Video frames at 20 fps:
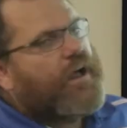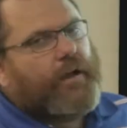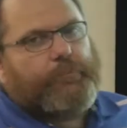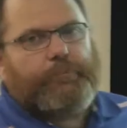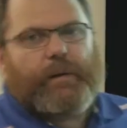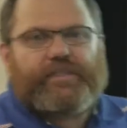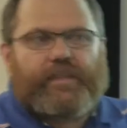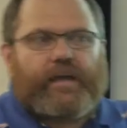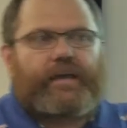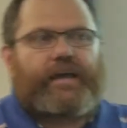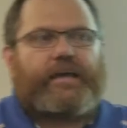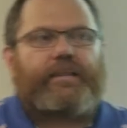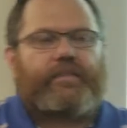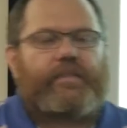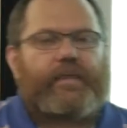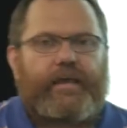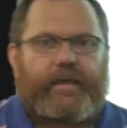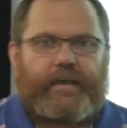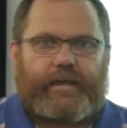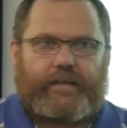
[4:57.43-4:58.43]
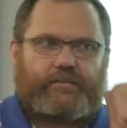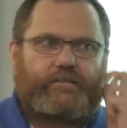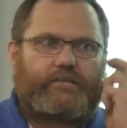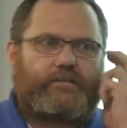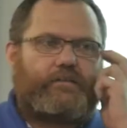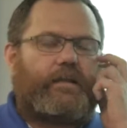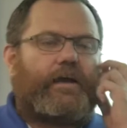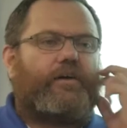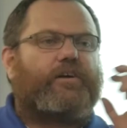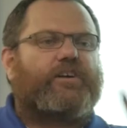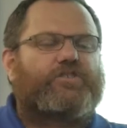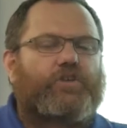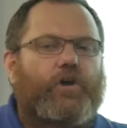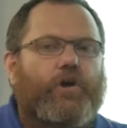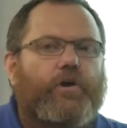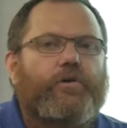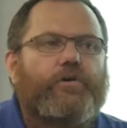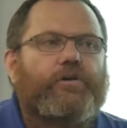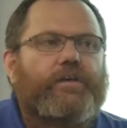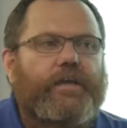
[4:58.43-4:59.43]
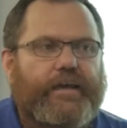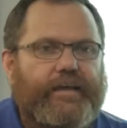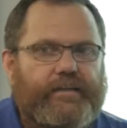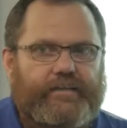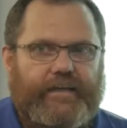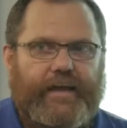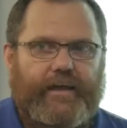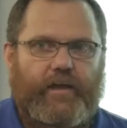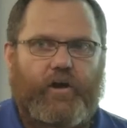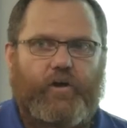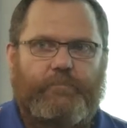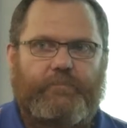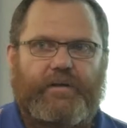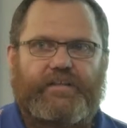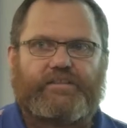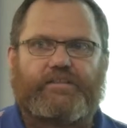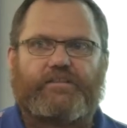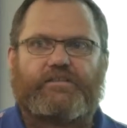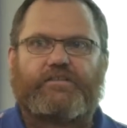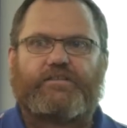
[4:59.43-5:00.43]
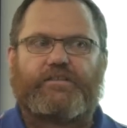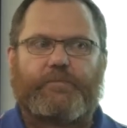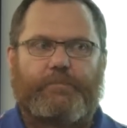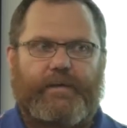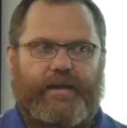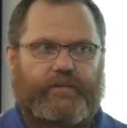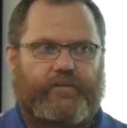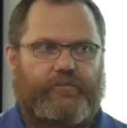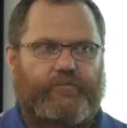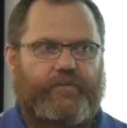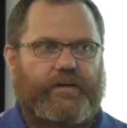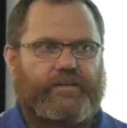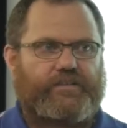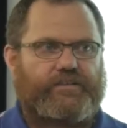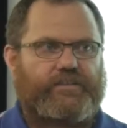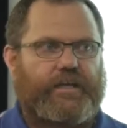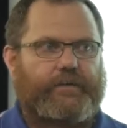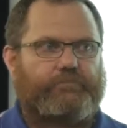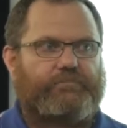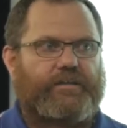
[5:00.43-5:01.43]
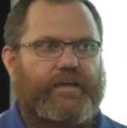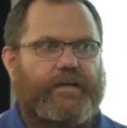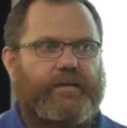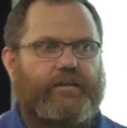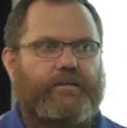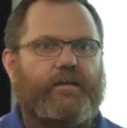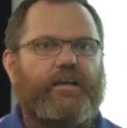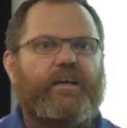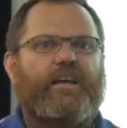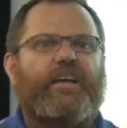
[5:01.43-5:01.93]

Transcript: But the key thing is, there are two key take-home messages about the funny shaped head.